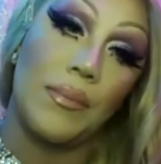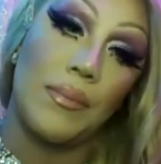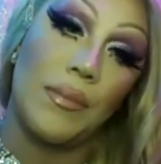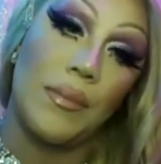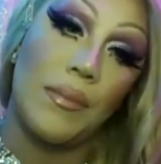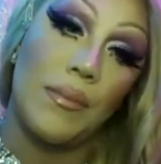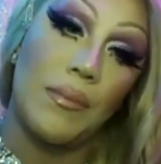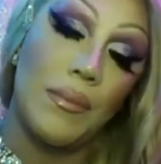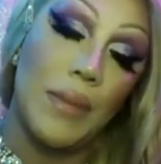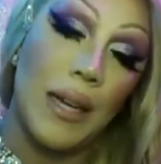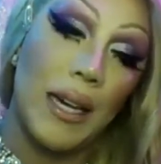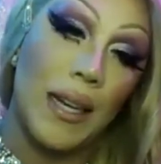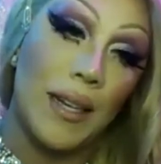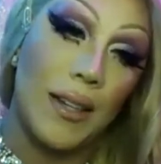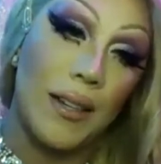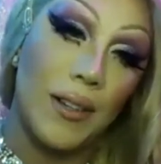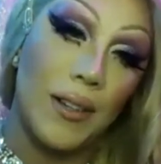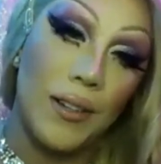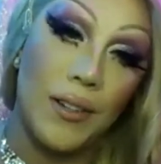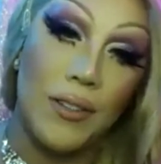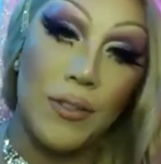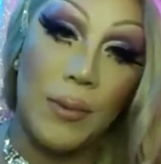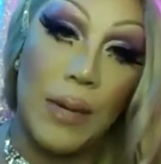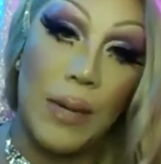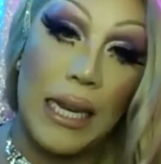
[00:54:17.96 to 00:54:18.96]
Maddie
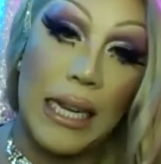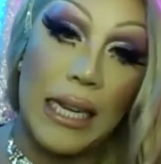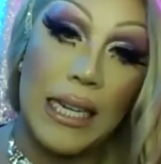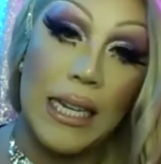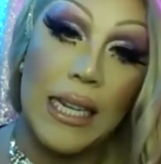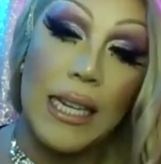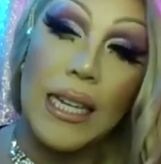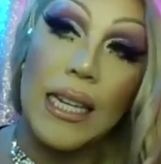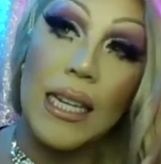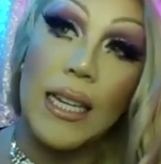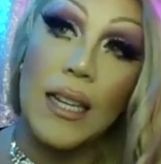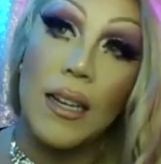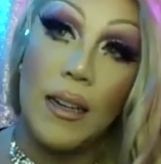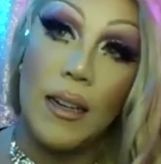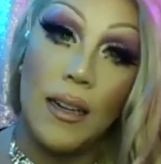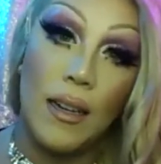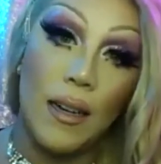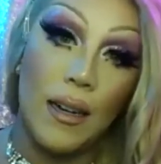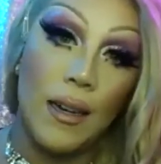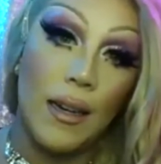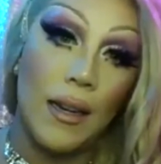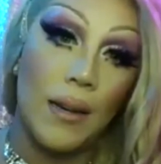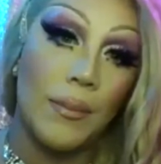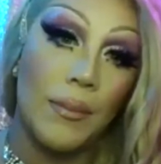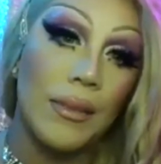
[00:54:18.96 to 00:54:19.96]
or Dwayne,
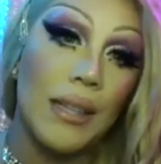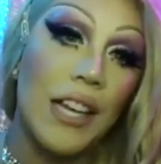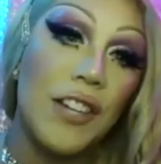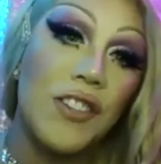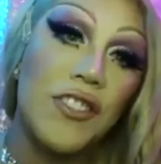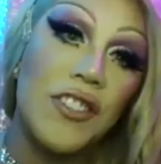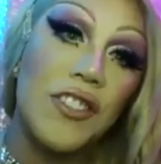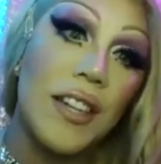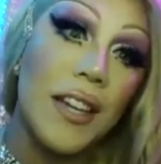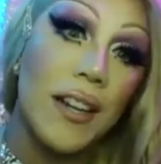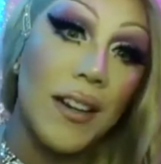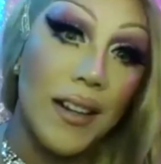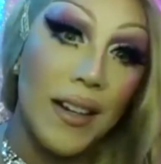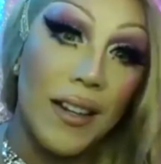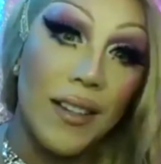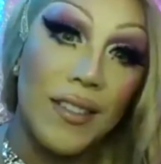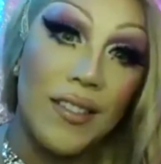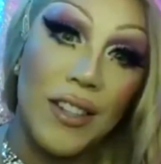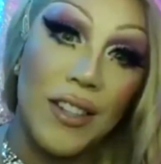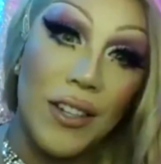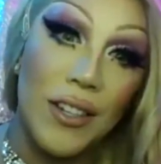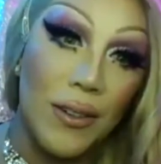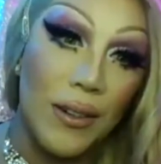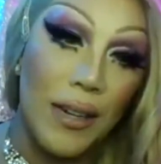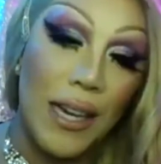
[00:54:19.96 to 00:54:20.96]
Legendary.
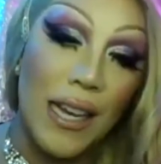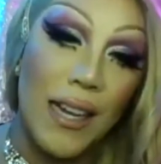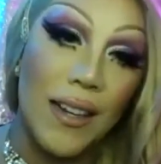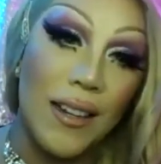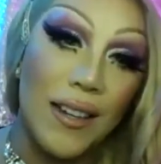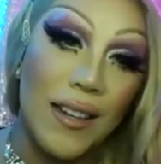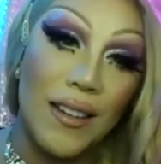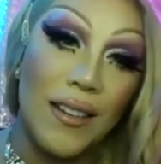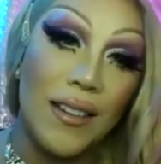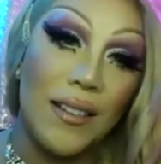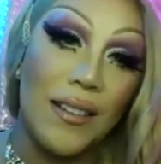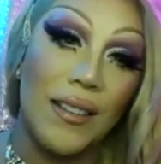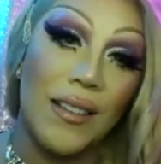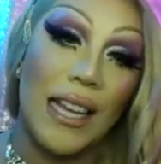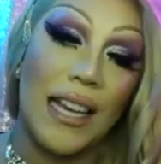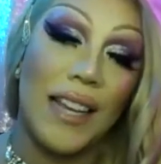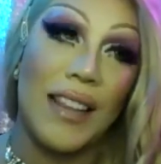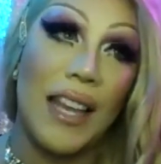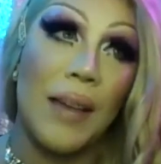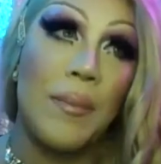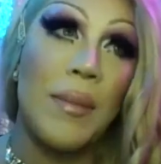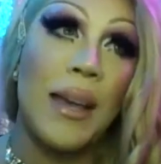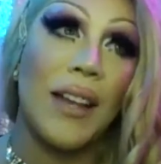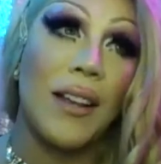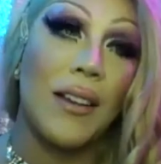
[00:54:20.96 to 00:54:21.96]
So, and like
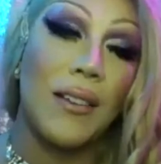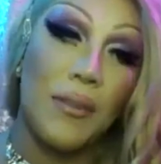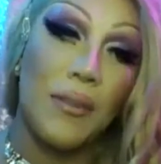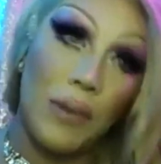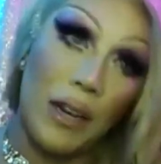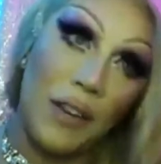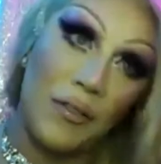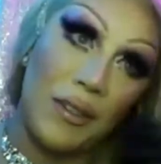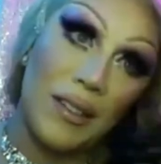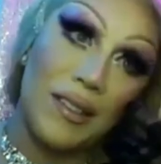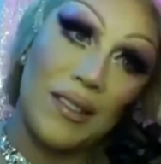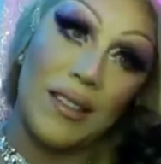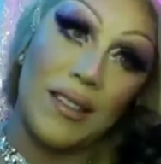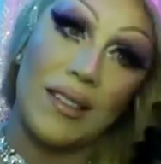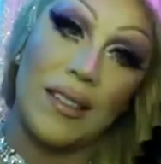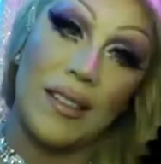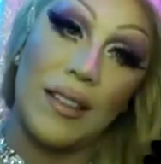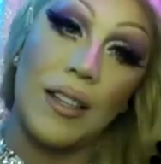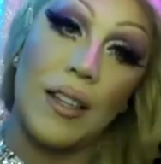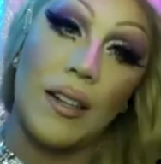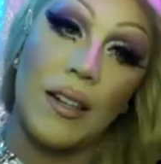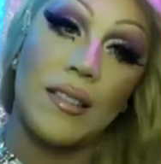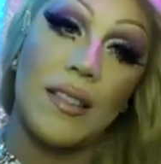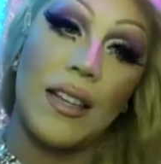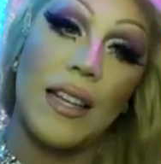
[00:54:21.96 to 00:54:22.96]
they make references in
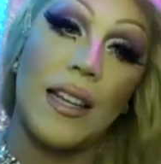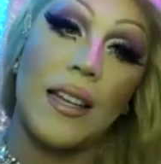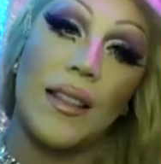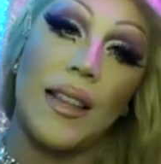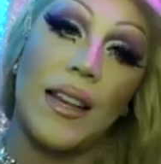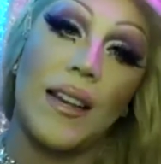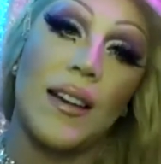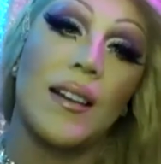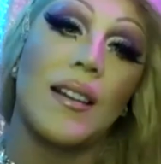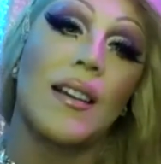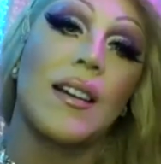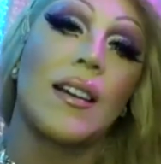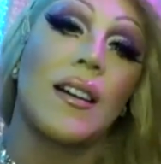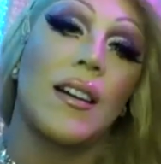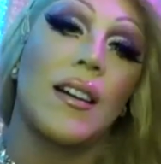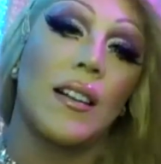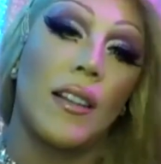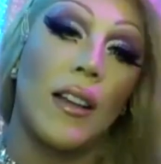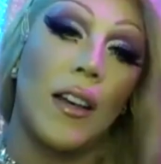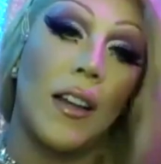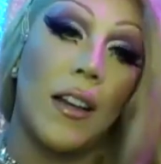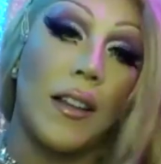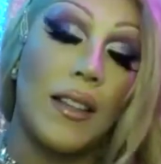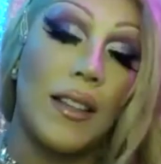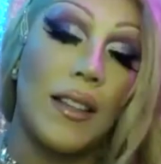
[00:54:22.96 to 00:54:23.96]
there saying that a
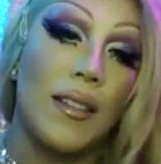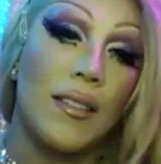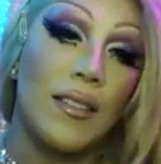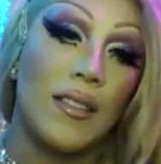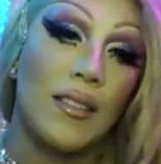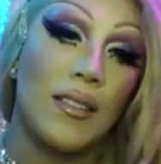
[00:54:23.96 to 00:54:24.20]
lot of these